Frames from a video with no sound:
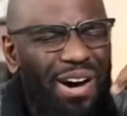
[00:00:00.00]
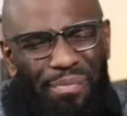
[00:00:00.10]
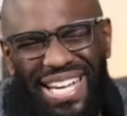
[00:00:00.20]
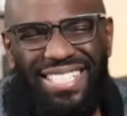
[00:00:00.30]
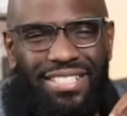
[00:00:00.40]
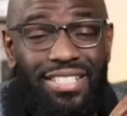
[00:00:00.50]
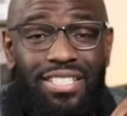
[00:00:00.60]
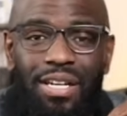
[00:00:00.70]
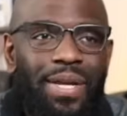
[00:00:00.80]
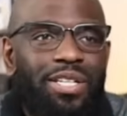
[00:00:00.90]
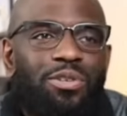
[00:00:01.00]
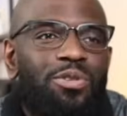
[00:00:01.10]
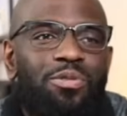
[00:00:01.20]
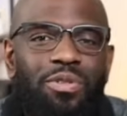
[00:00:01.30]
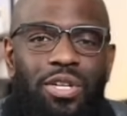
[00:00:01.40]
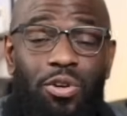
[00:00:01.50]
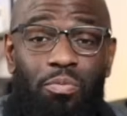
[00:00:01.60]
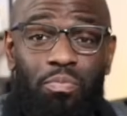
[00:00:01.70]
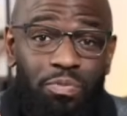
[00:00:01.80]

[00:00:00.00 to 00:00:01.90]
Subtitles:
bass is just," I'm like, dude, you're